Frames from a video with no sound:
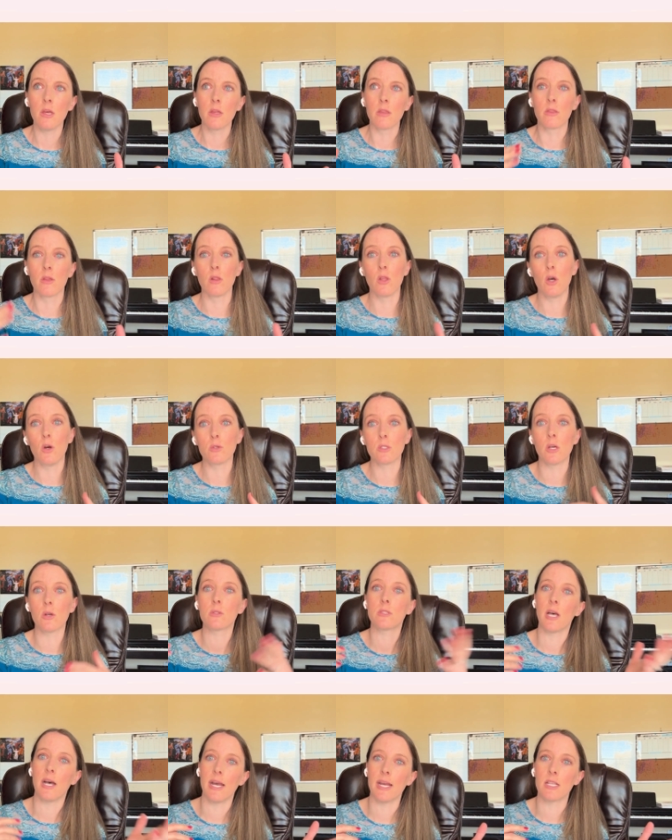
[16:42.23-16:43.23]
the low
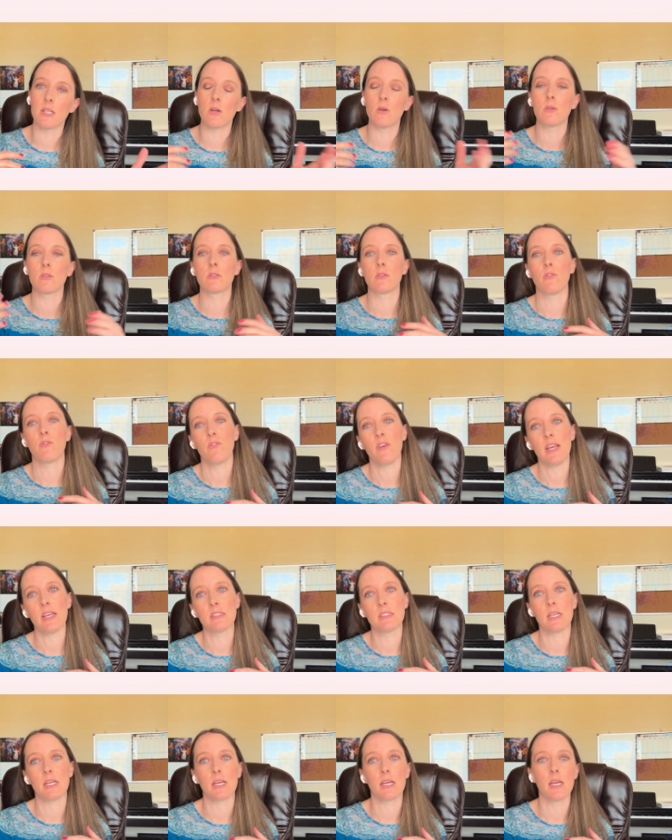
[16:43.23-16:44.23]
dose, high dose, the
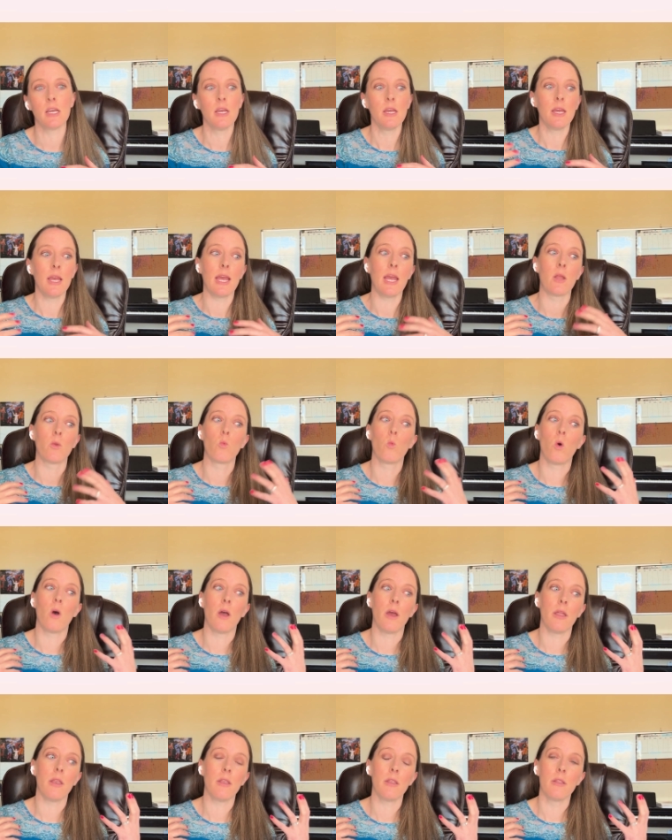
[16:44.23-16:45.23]
phasic, and
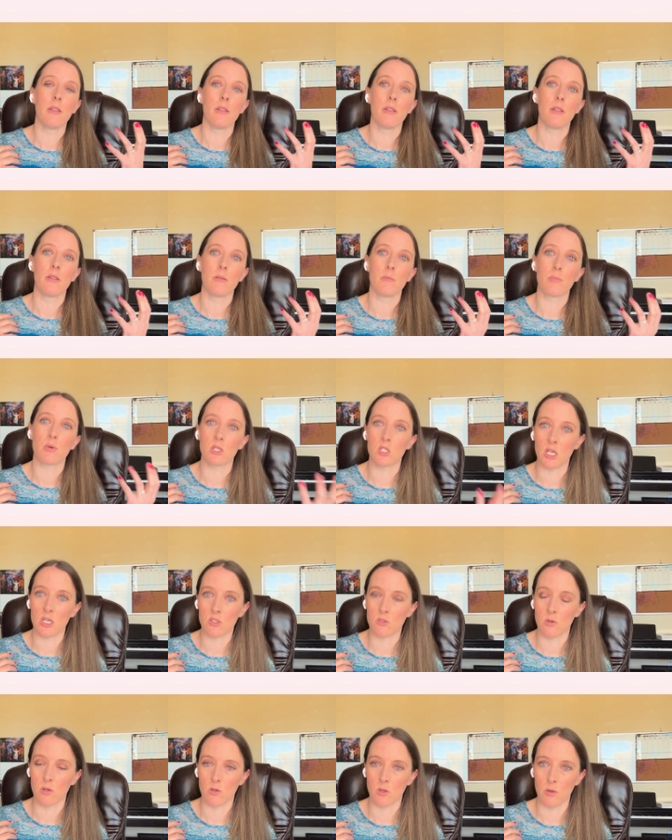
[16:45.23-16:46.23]
what
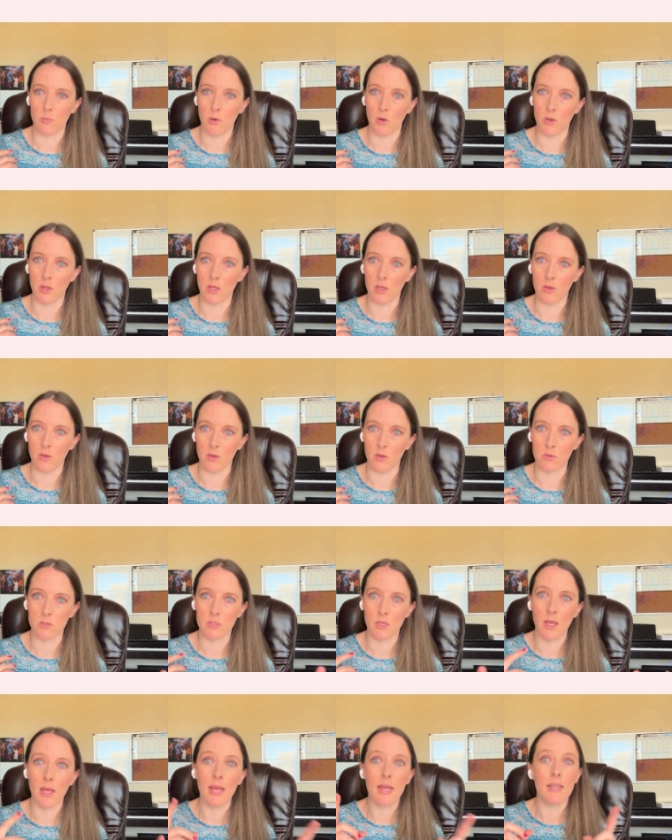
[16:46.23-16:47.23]
progesterone component you use.
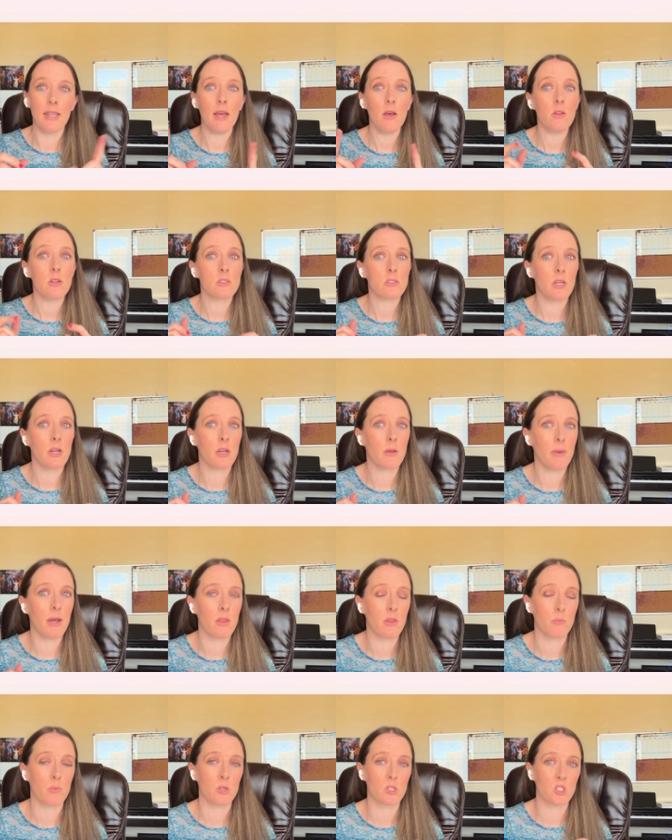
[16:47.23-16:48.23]
Now let's talk about
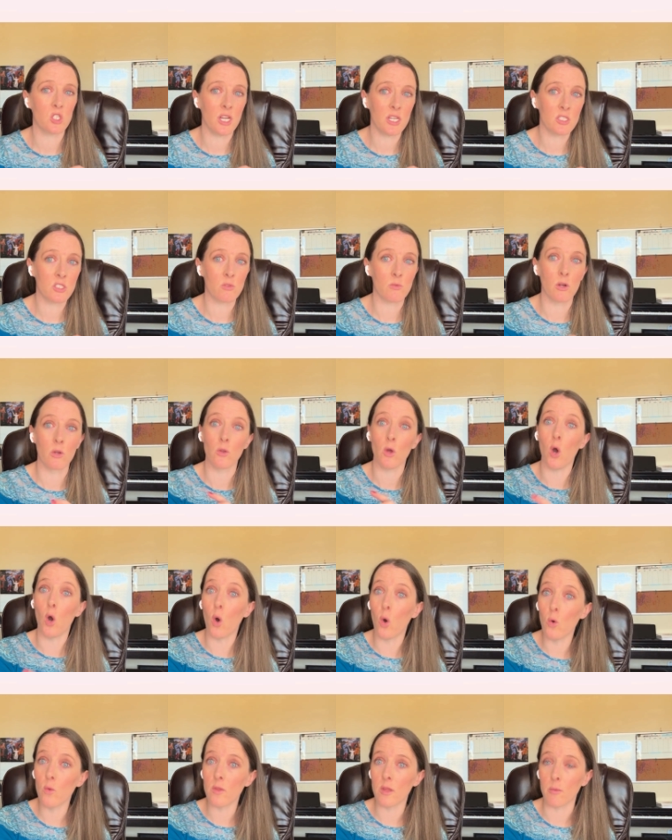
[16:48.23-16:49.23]
the progesterone
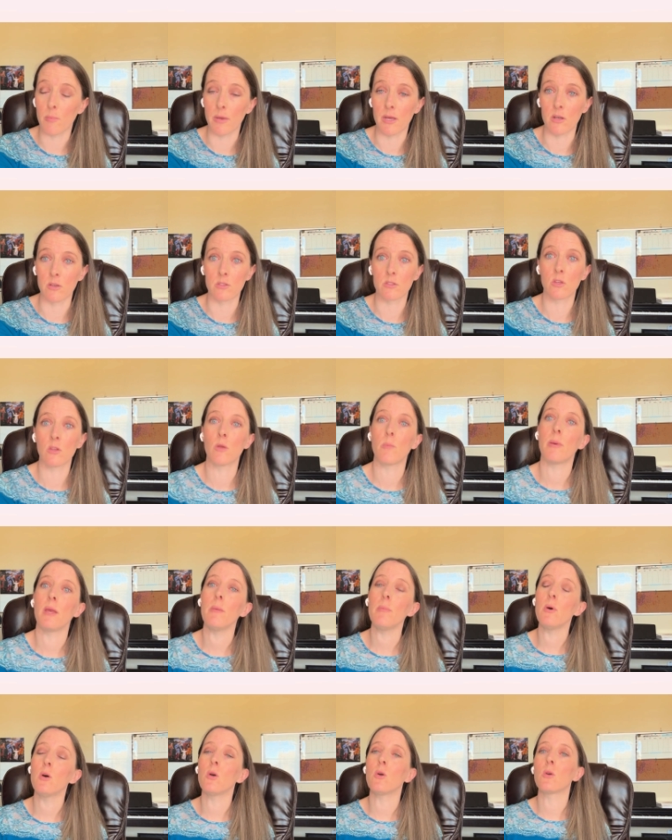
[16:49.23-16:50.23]
only pills. So the
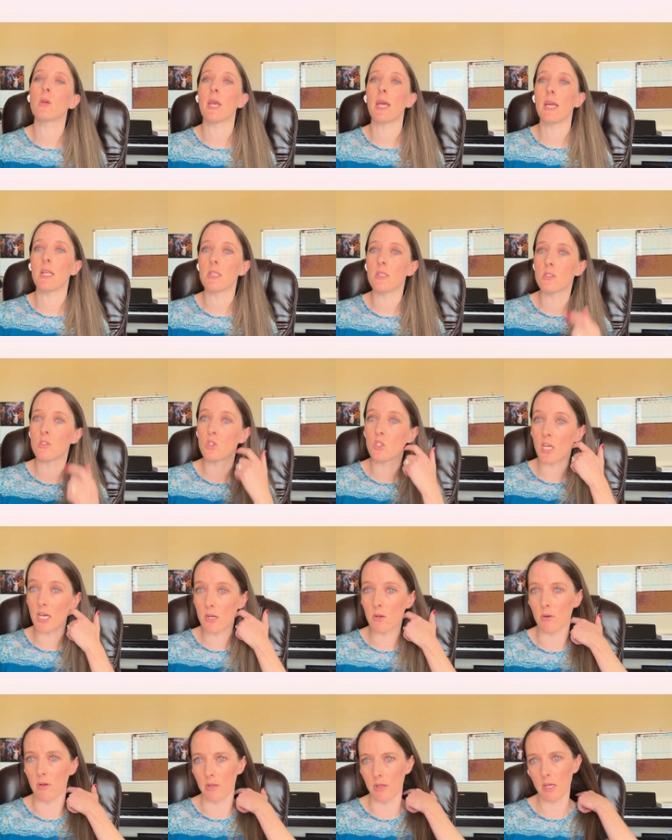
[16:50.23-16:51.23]
people who get the
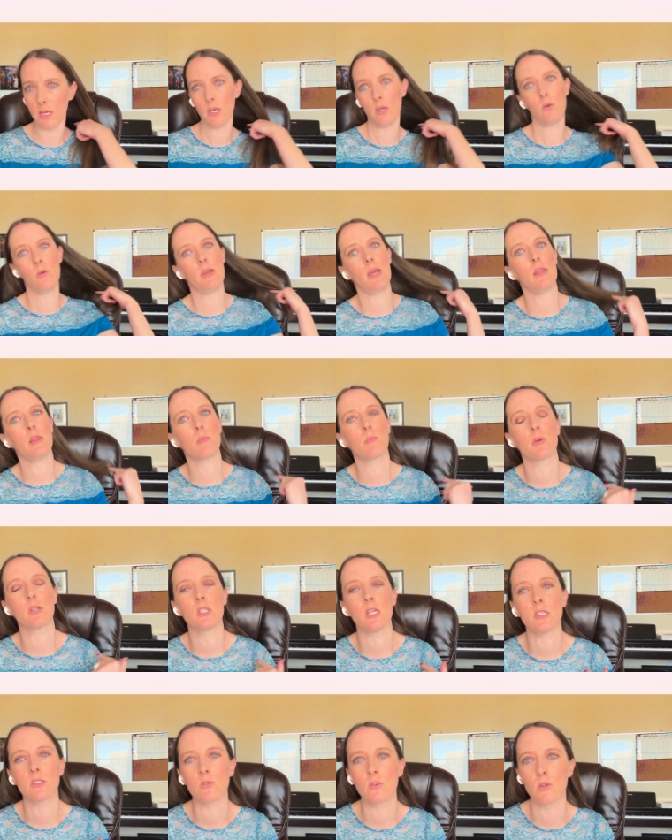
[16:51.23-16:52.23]

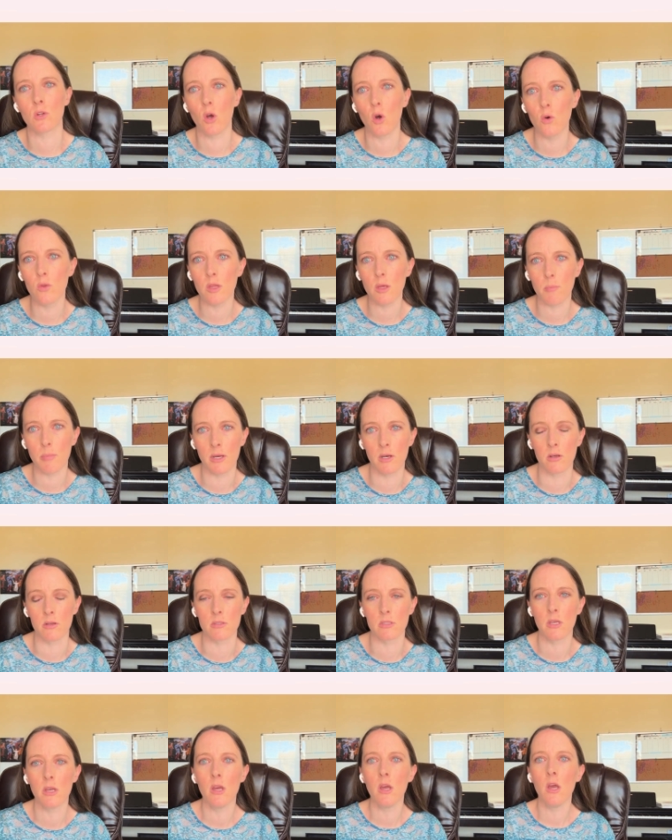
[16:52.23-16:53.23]
progesterone only pills